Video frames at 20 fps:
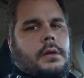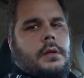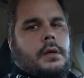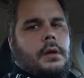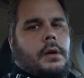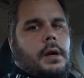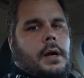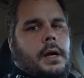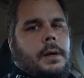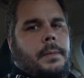
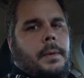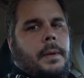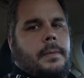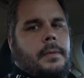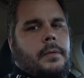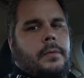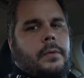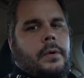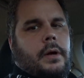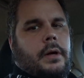Alrighty
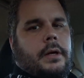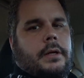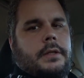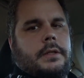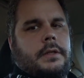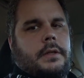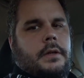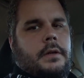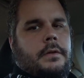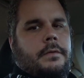people, work
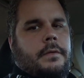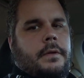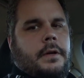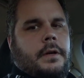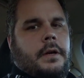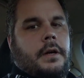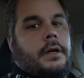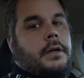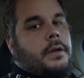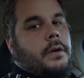is
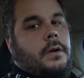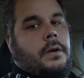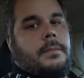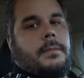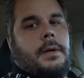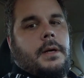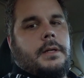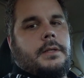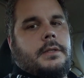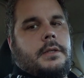over. and No, I'm
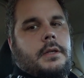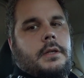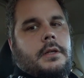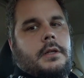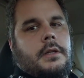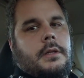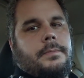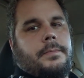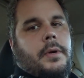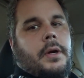not sitting
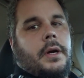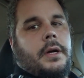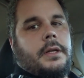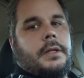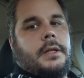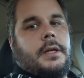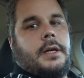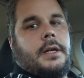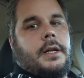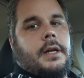in the
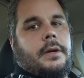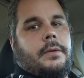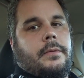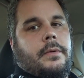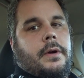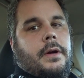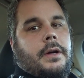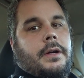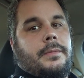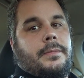parking lot at
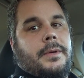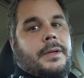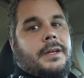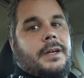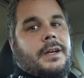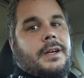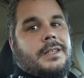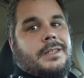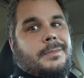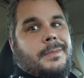work
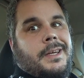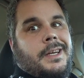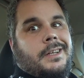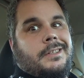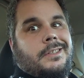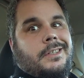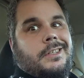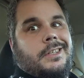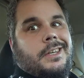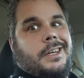because I'm
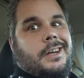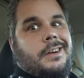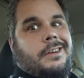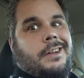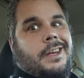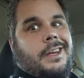actually down